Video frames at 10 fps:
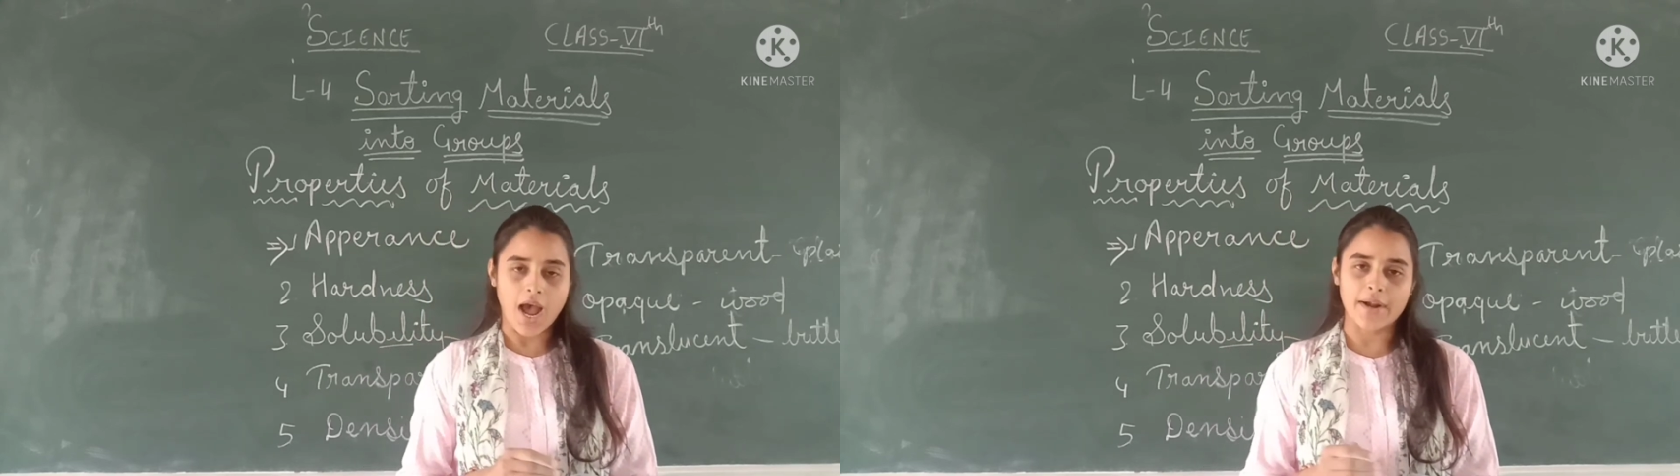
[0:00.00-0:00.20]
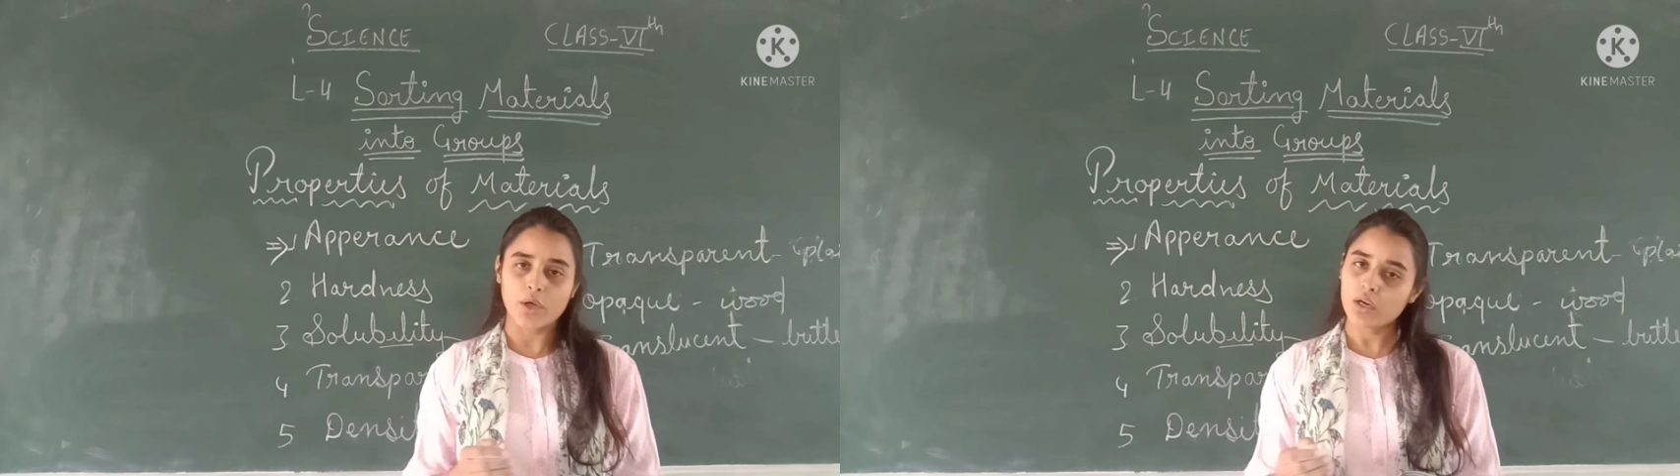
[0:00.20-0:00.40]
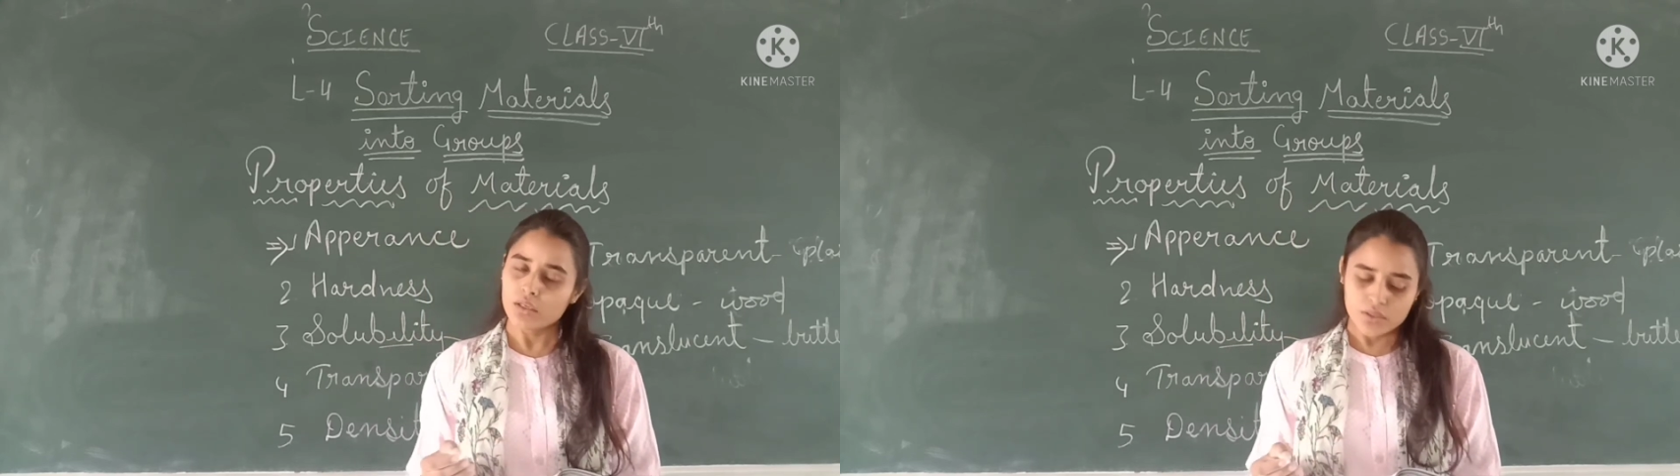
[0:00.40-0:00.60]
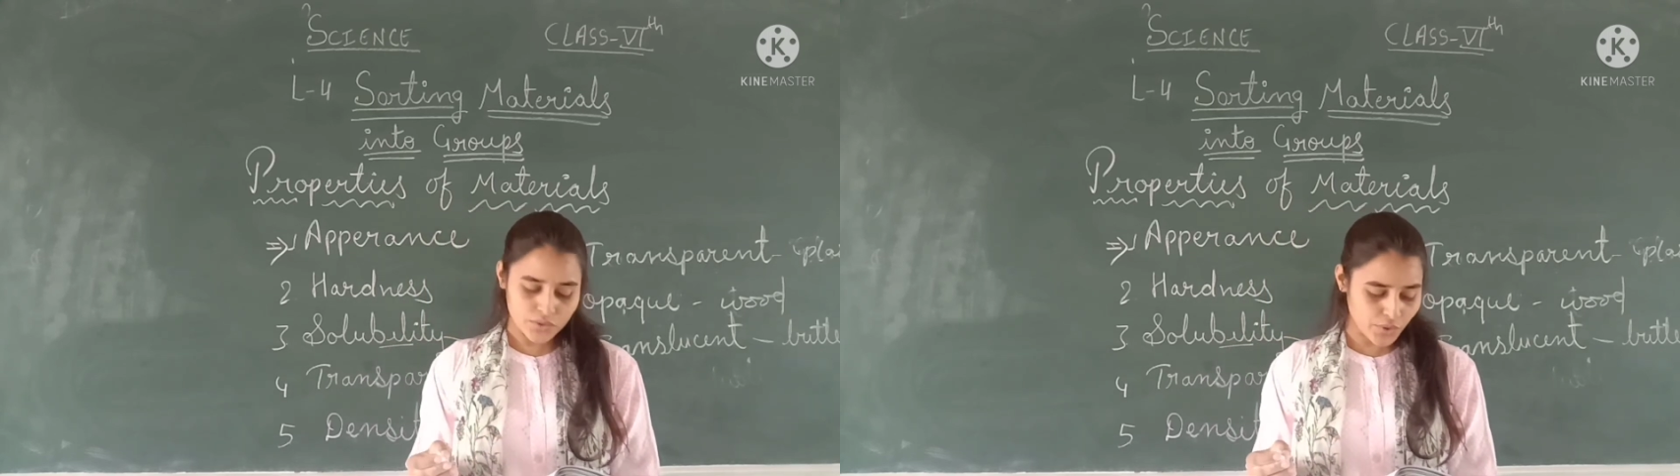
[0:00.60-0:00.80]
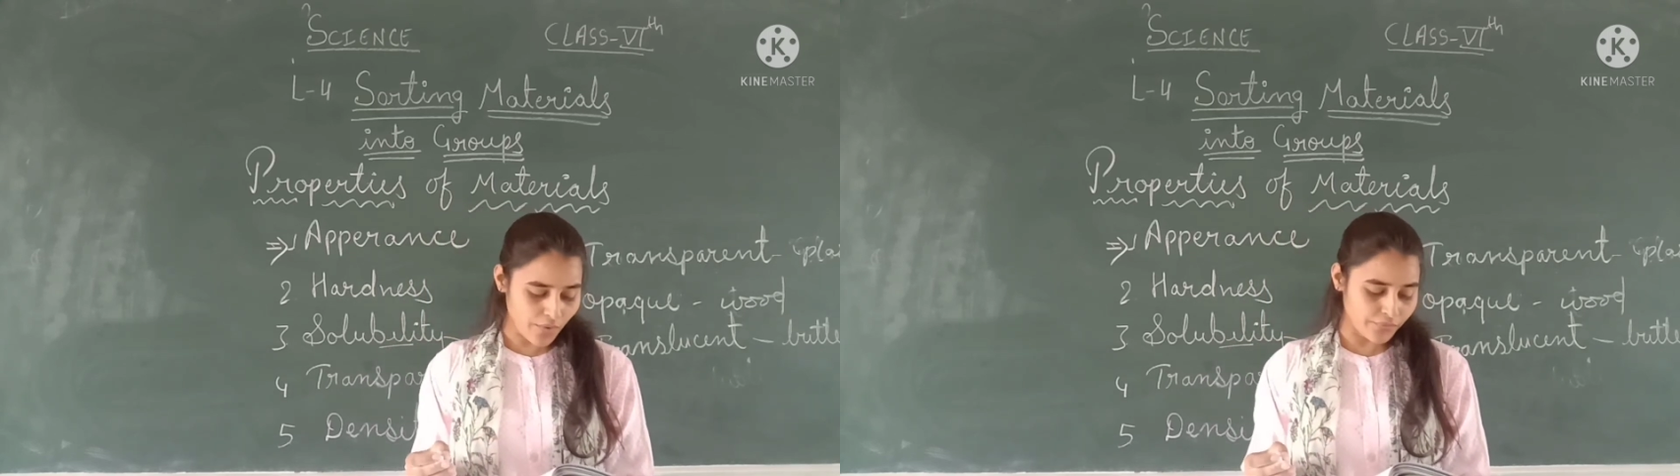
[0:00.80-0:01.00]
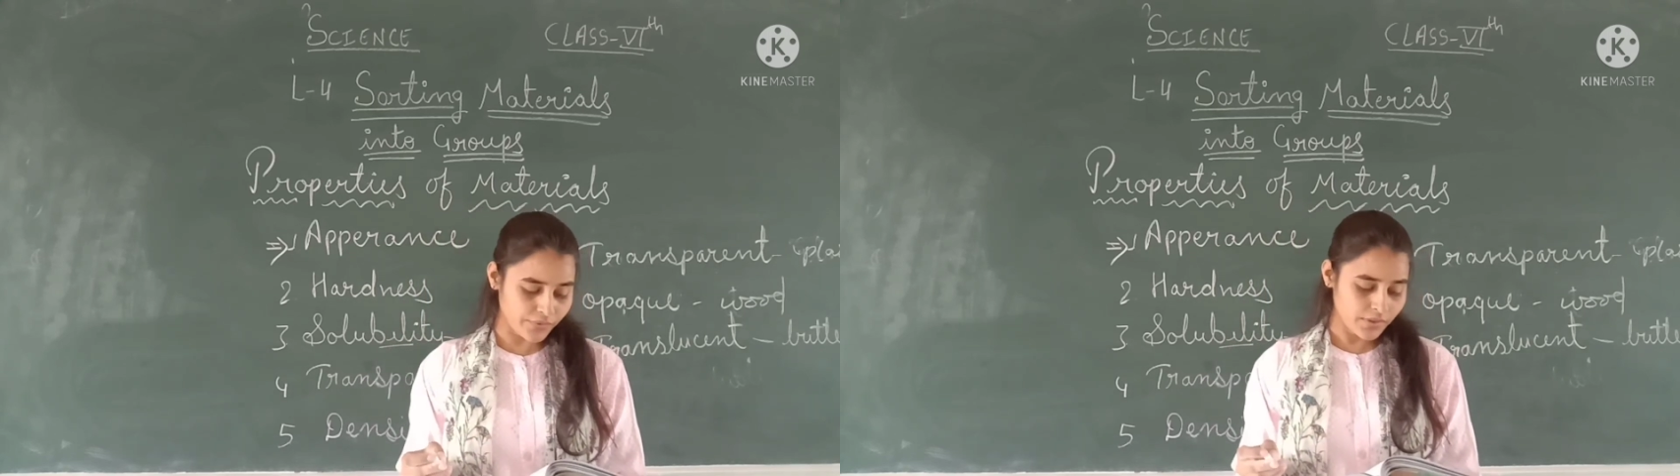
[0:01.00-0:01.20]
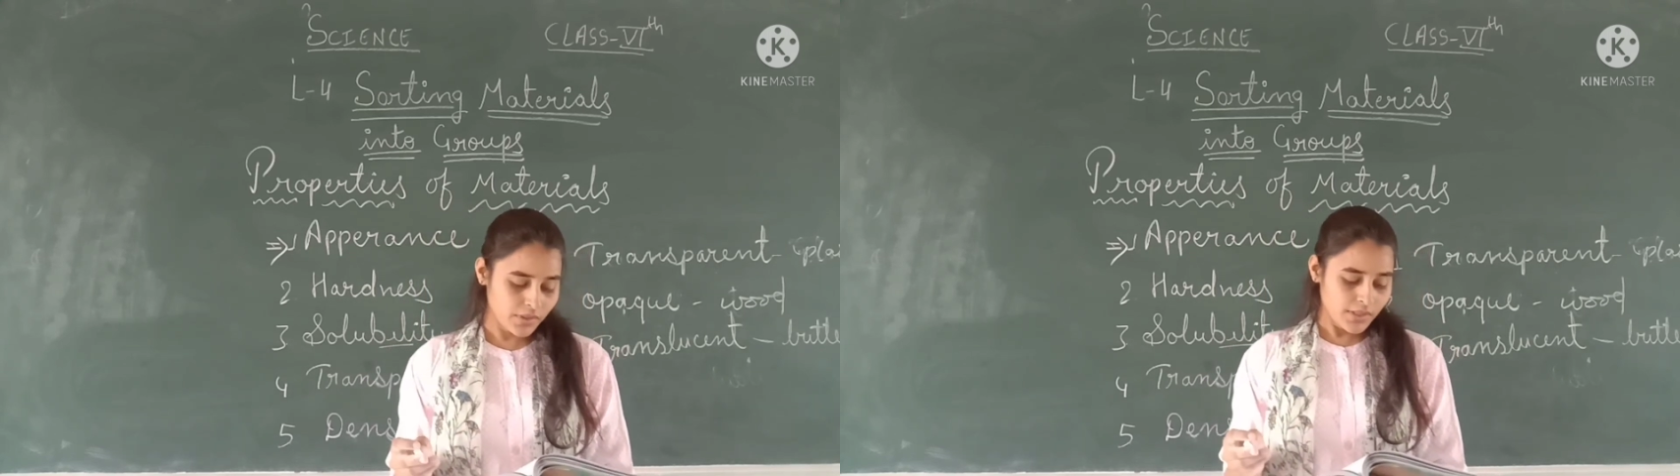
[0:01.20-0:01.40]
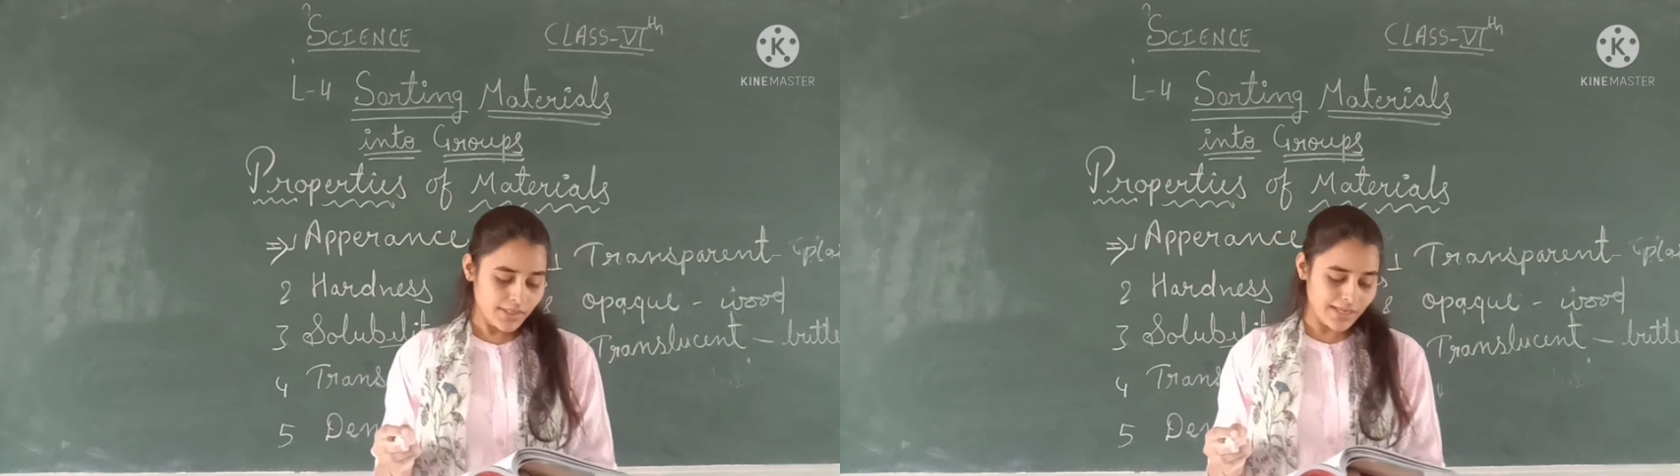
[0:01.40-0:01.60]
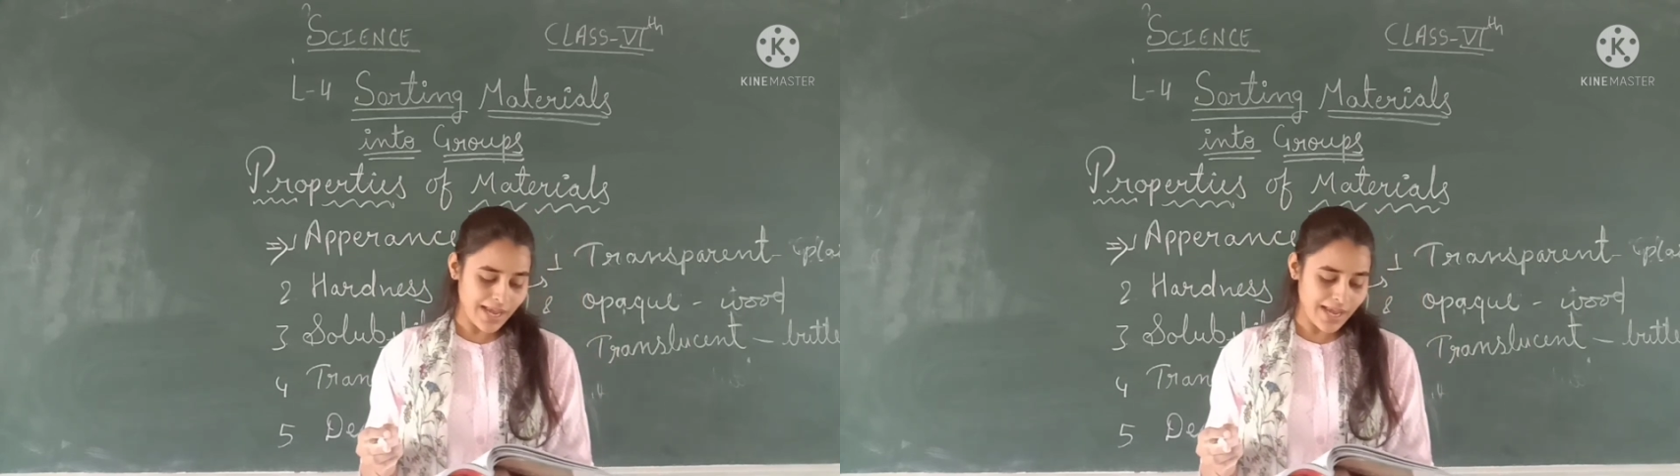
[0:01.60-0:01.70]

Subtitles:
Hard or soft.